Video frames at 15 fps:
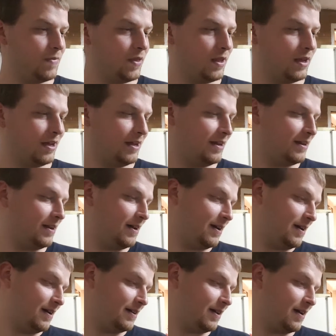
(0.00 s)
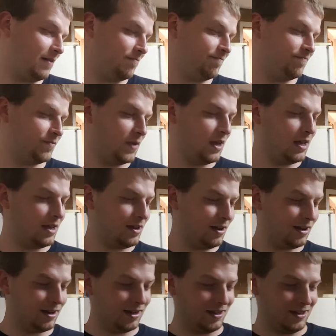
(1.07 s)
And yeah.
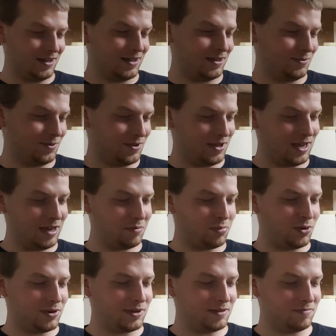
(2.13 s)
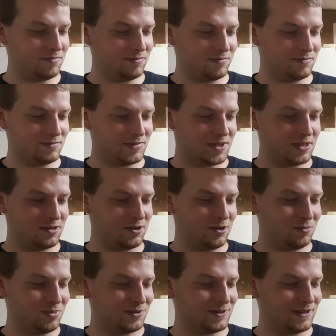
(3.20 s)
And again, with
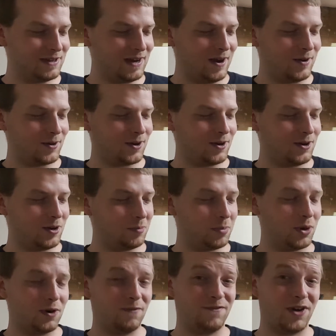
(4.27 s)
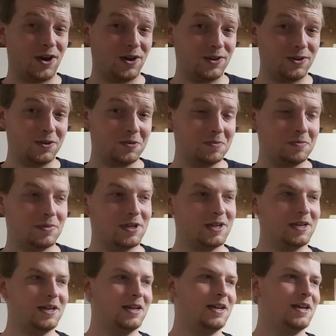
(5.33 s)
8.0% alcohol per volume,
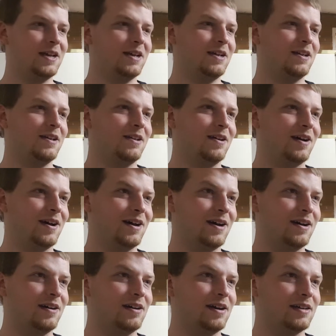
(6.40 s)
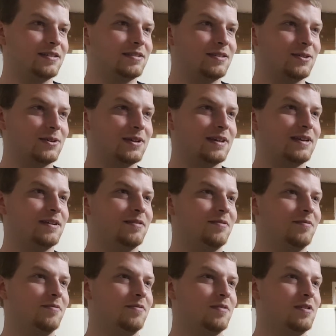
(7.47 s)
I still get
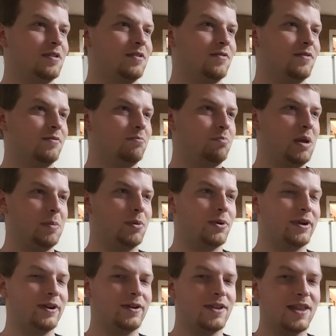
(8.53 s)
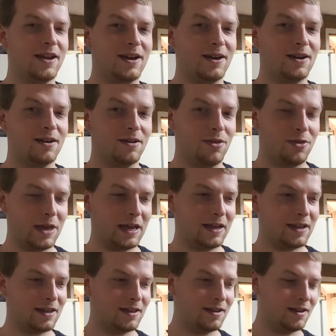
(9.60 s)
people here and there
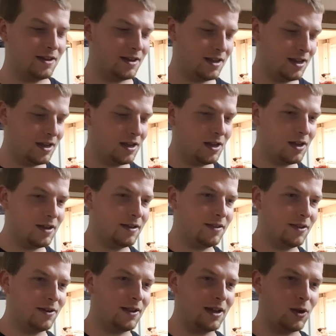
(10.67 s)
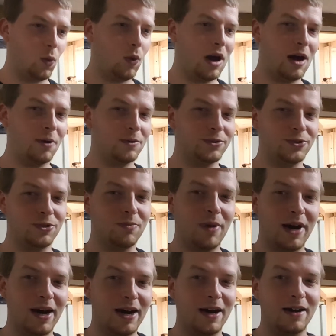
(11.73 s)
thinking, they're like, why would you
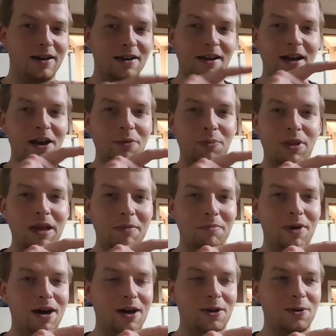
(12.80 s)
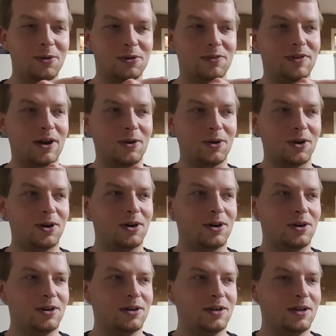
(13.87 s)
buy an airplane bottle of
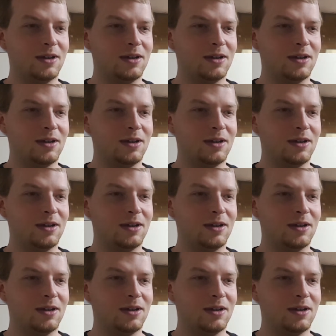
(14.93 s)
alcohol